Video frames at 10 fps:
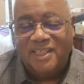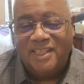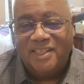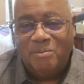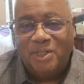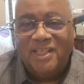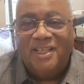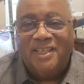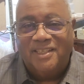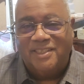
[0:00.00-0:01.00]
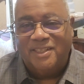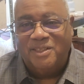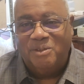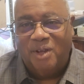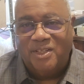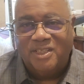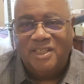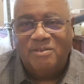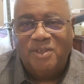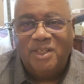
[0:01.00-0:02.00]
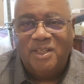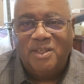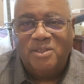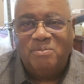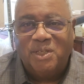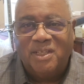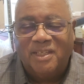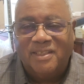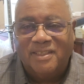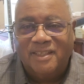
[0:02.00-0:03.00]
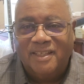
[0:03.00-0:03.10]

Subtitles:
you know, but it's good to watch these videos because